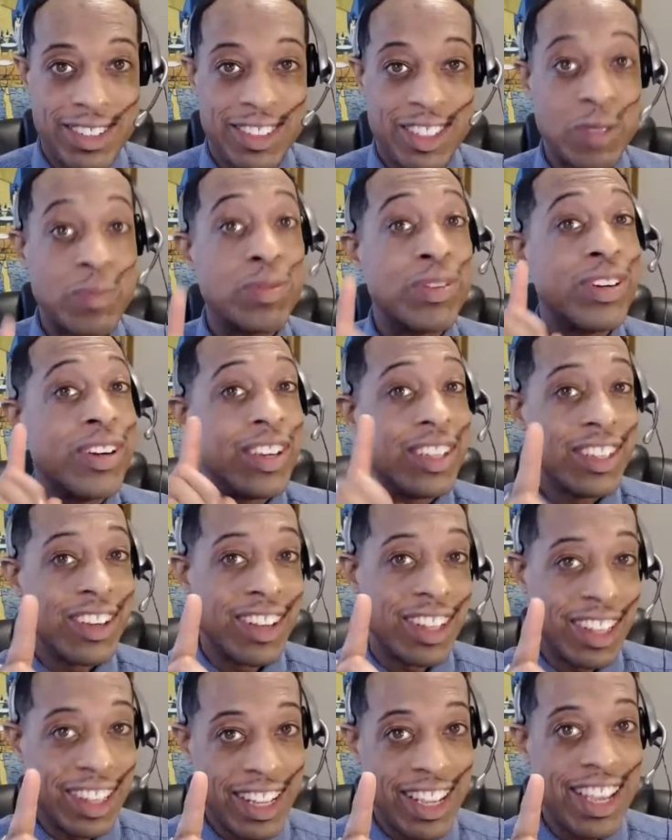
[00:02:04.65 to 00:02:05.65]
to put on your
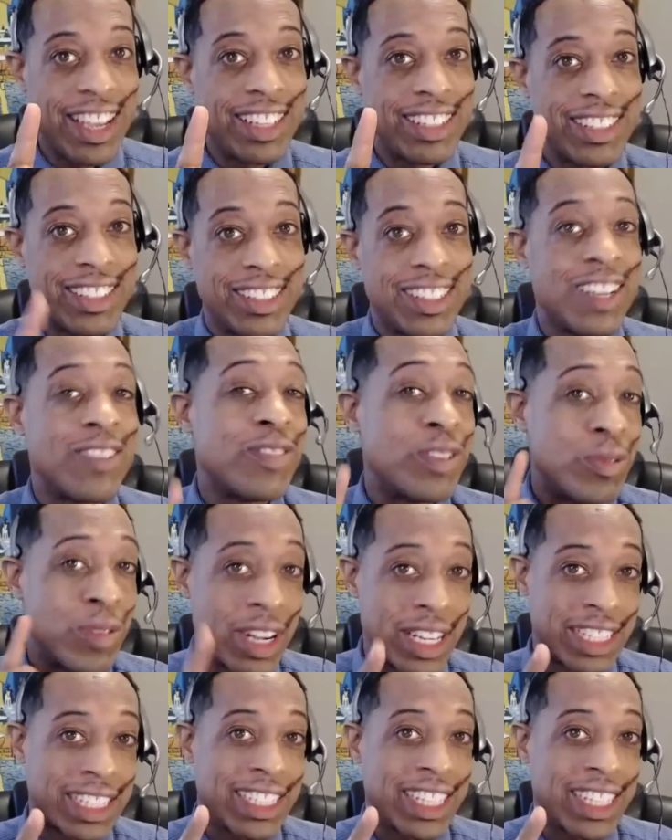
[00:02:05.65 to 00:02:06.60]
list if you want to